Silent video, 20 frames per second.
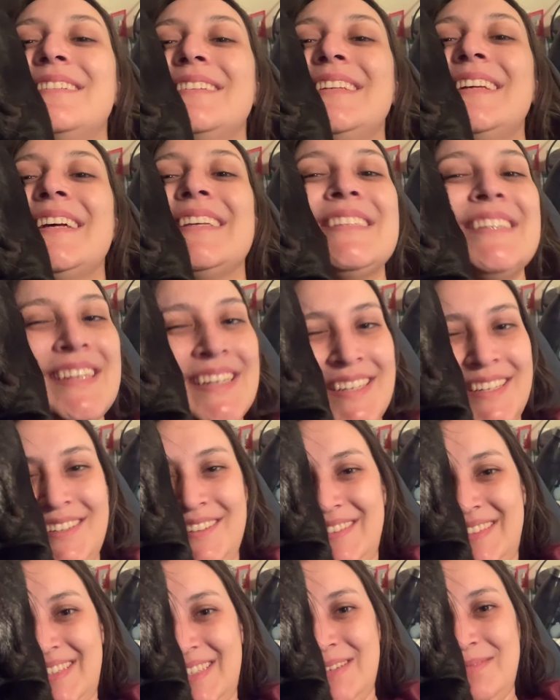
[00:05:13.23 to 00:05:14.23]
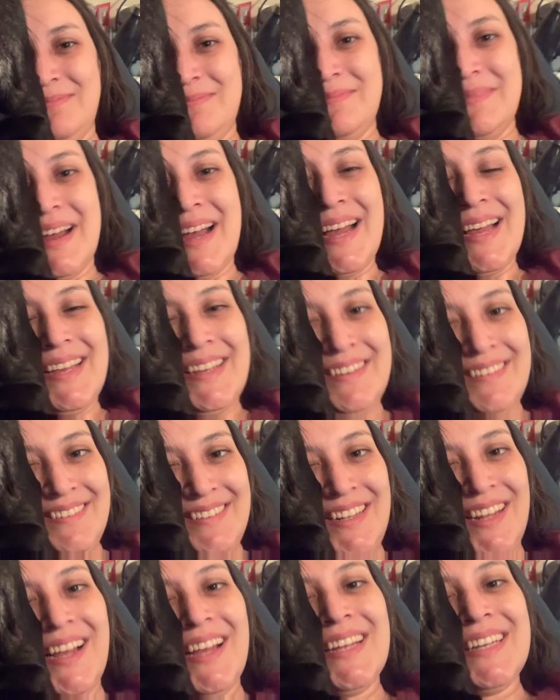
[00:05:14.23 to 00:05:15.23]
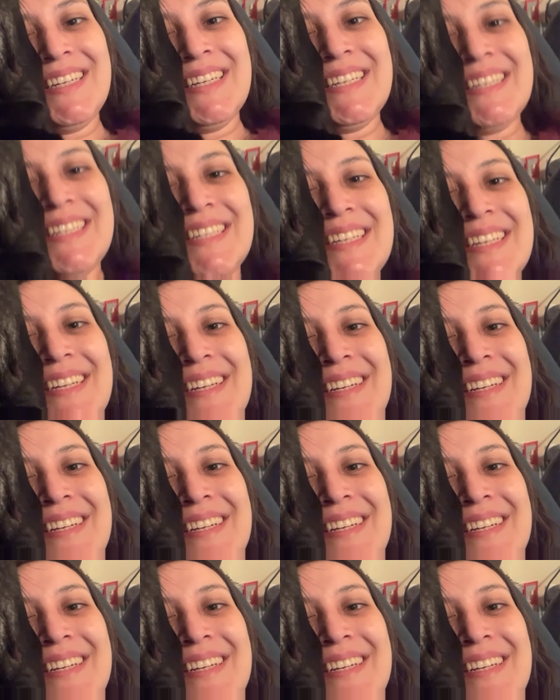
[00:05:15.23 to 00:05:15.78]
That's a cute smile, honey.